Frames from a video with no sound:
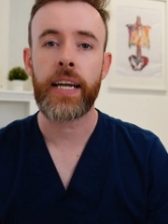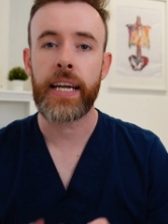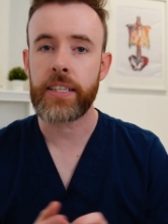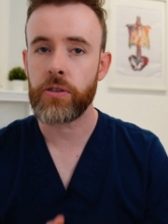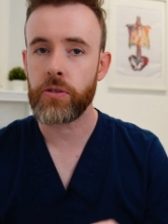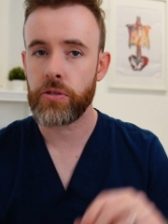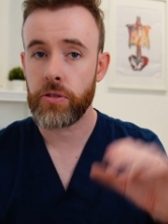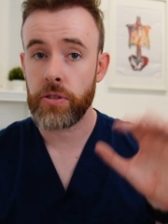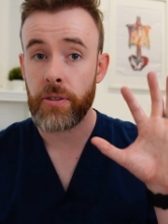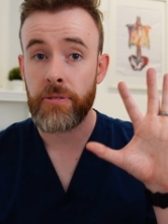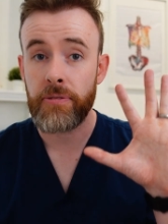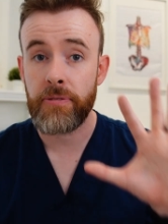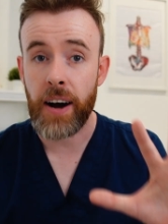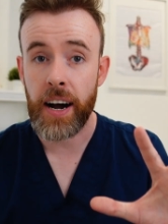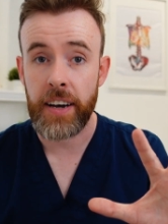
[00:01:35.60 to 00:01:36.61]
Let's go through the
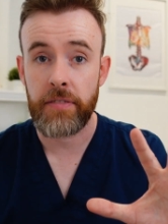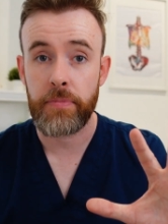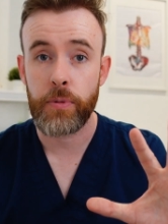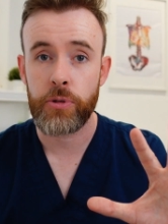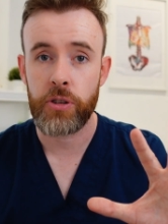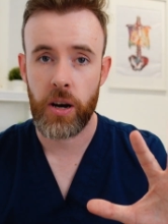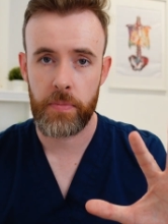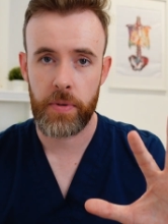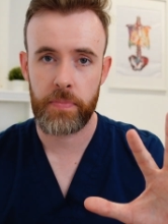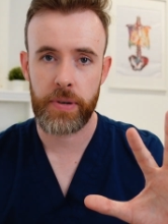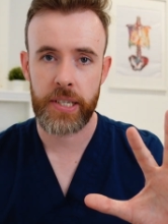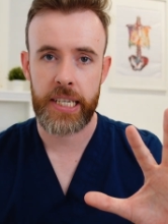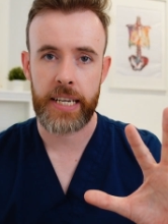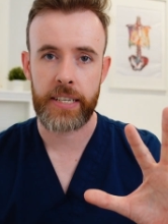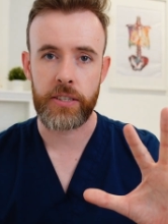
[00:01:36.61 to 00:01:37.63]
five most common
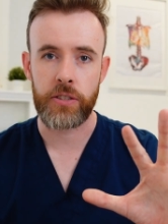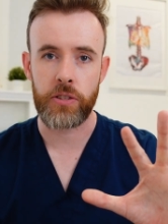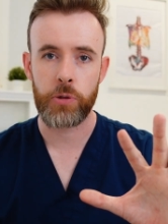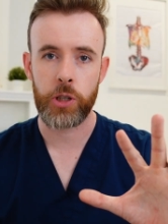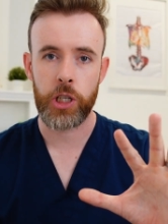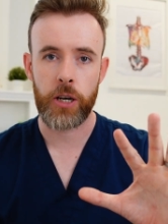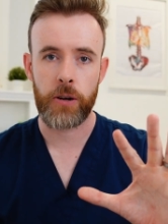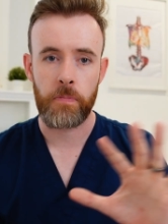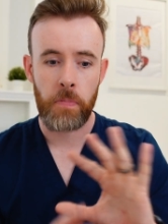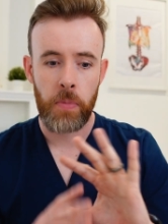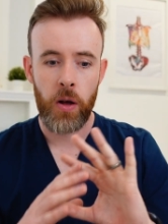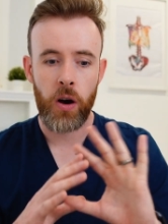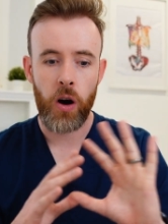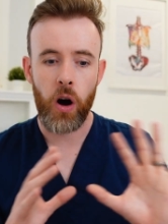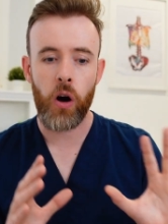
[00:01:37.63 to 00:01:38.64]
pretenders, which are
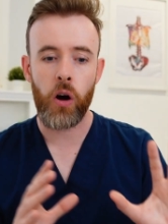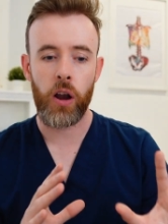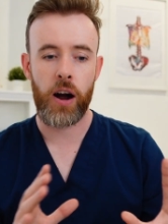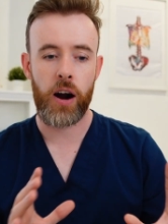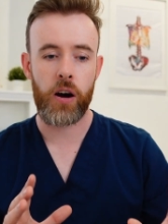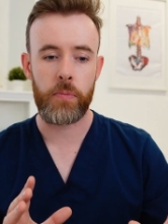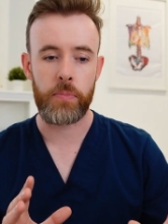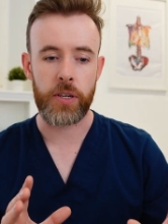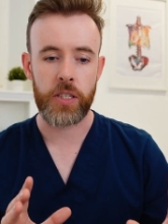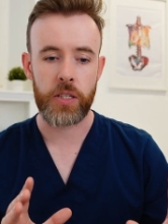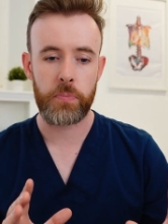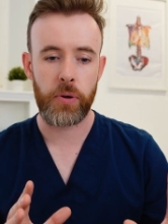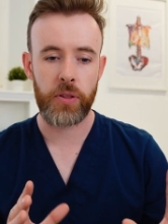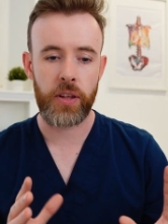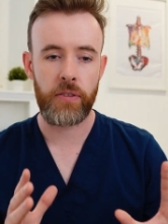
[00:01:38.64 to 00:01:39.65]
all
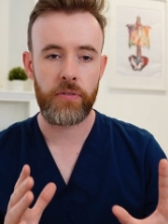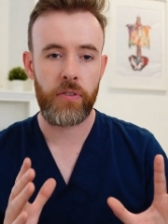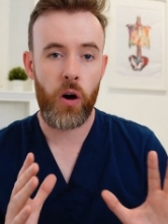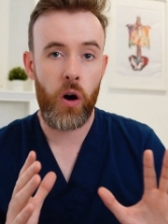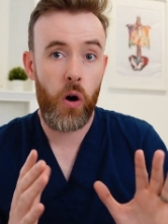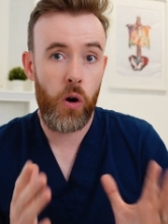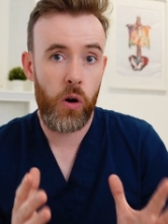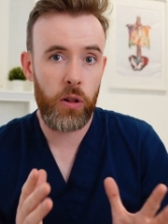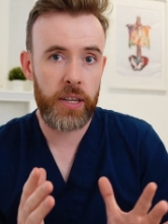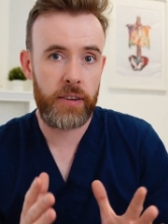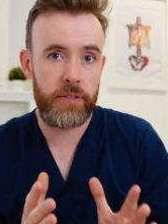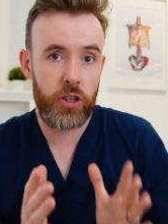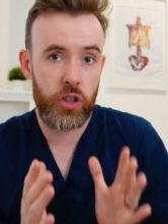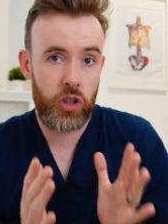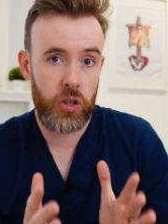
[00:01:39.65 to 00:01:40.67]
harmless, but they've all
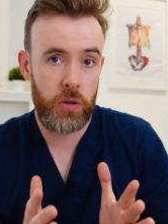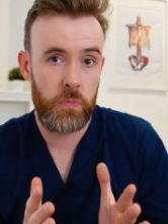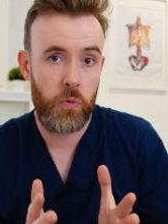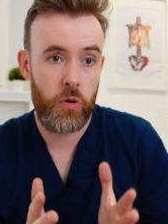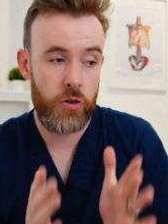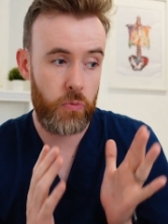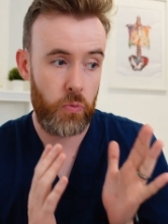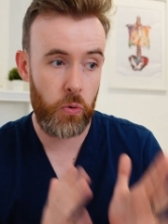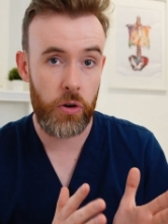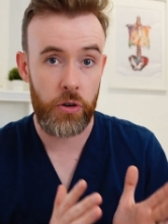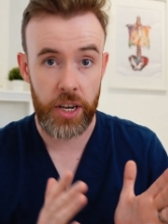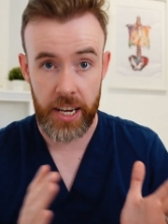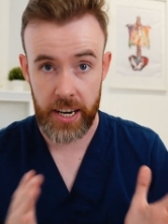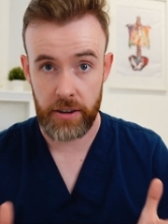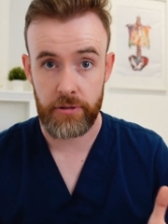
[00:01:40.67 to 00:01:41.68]
given someone
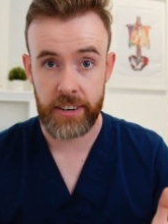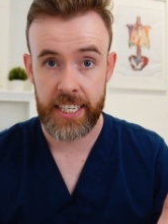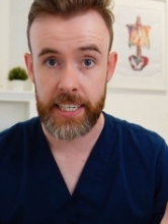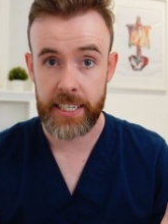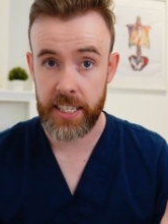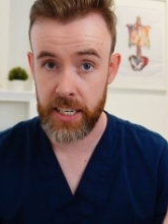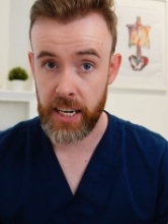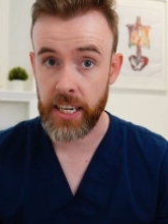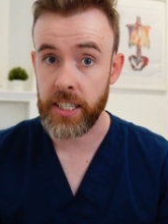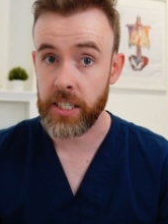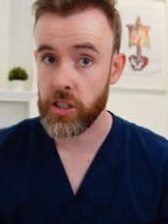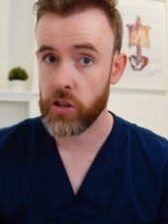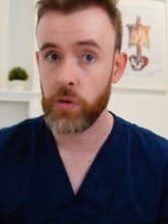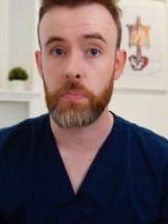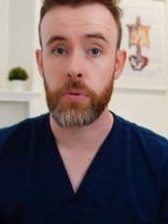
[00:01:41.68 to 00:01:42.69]
worry and a restless night
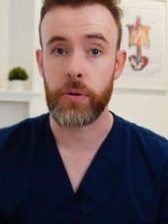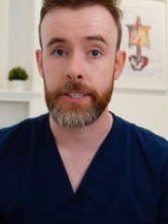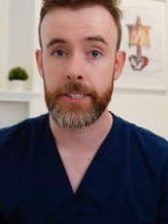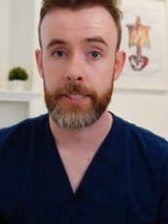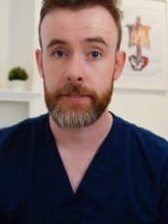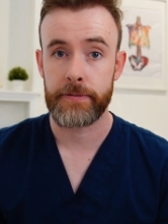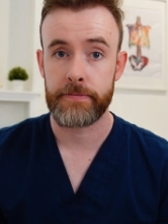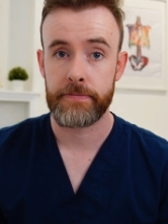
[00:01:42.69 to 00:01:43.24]
at some point.